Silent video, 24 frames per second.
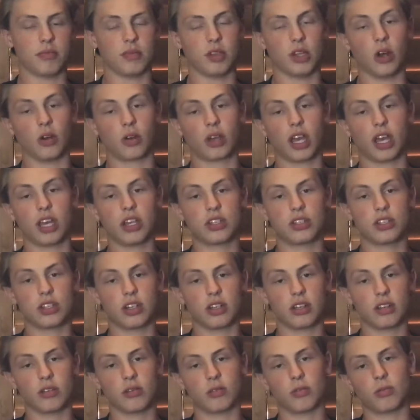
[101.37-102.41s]

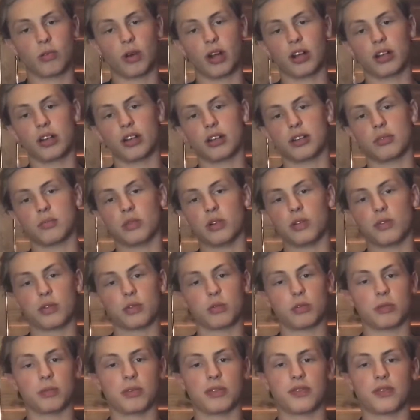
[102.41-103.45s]
location, where your movie
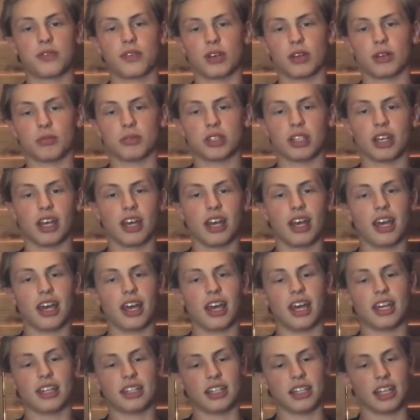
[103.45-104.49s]
will be filmed.
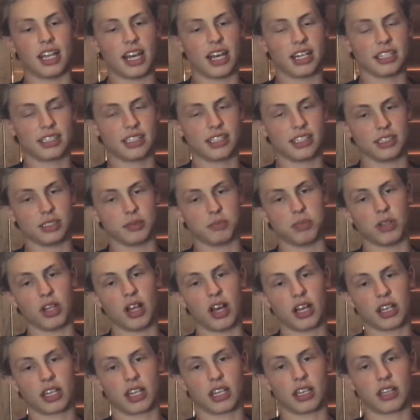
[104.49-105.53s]
And the last is
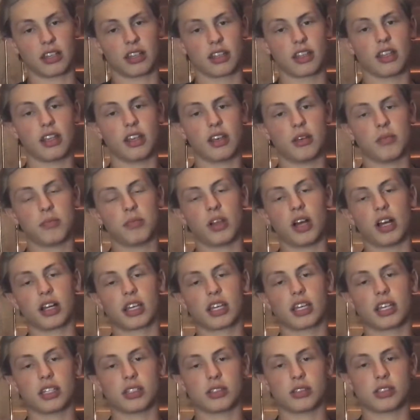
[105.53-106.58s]
blocking.
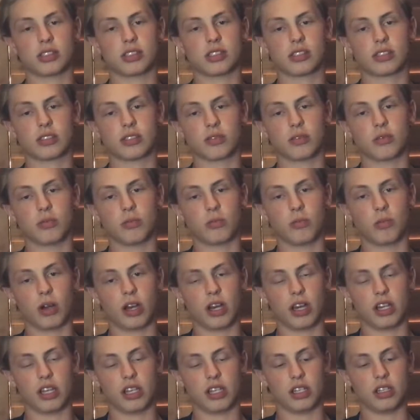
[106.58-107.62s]
Blocking is
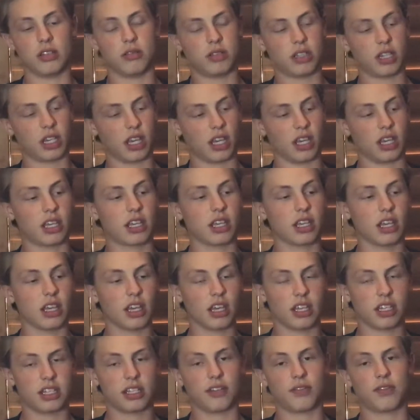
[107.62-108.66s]
when you take
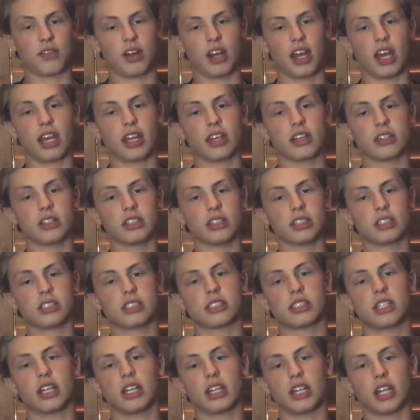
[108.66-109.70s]
different
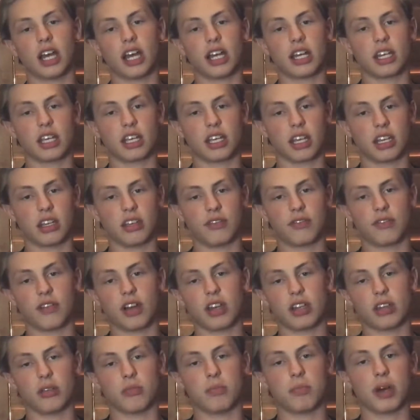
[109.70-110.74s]
angles and lighting and you
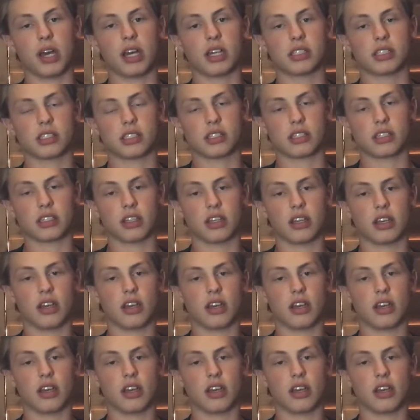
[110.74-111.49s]
find the best